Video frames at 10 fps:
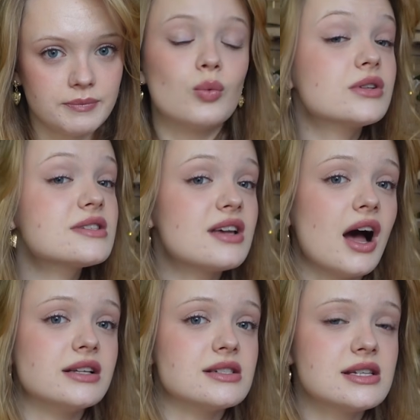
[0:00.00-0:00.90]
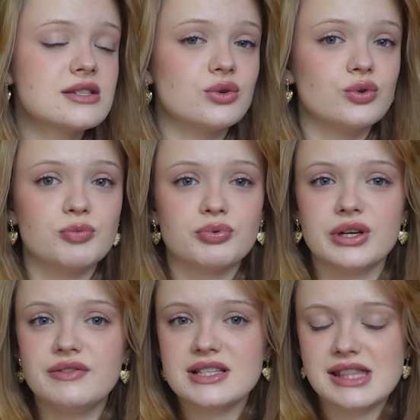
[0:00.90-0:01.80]
One scientist called the
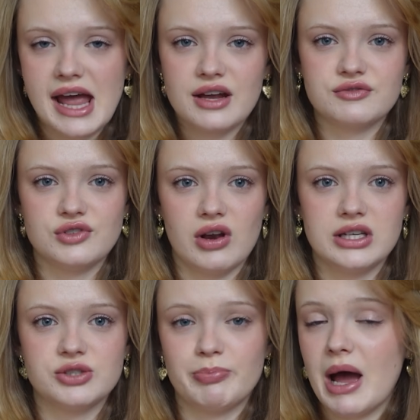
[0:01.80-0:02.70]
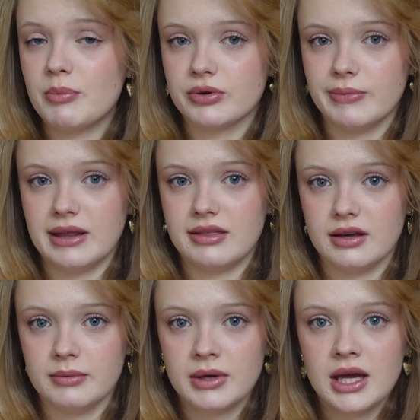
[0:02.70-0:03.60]
previous lack of knowledge about
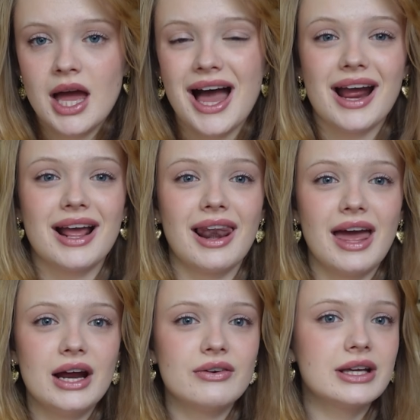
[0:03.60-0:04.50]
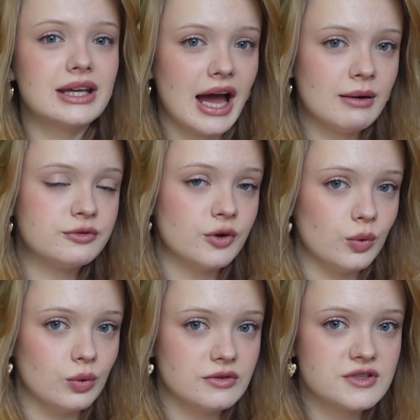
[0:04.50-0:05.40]
promethium a glaring gap for
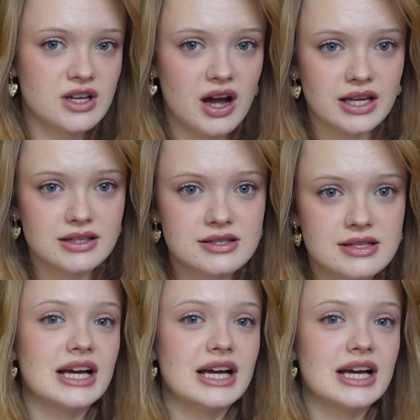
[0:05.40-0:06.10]
all of science,